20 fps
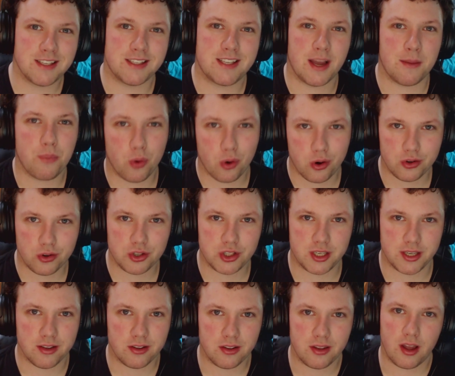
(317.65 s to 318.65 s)
to Temporal
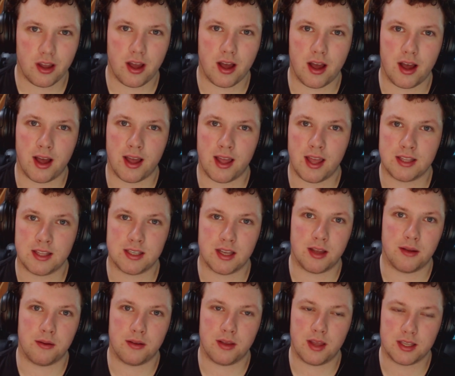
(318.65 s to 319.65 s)
Shield. Uh, it's
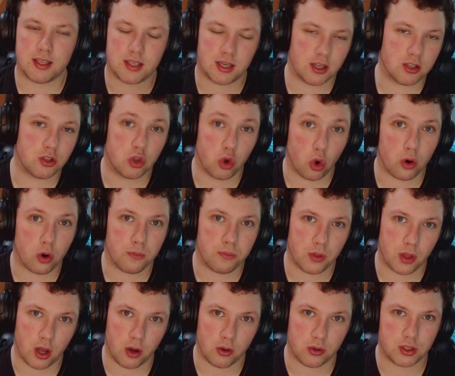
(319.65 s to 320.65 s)
a it's an
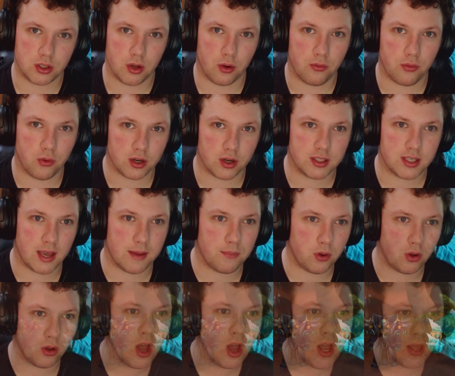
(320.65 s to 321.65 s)
absorb though. So for
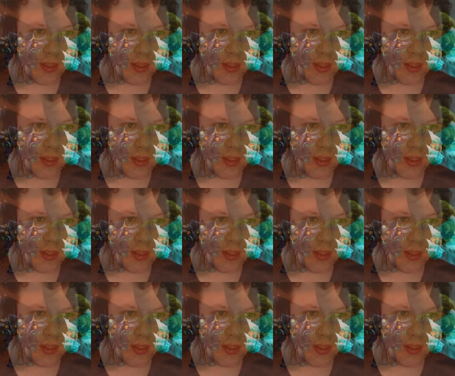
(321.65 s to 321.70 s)
example,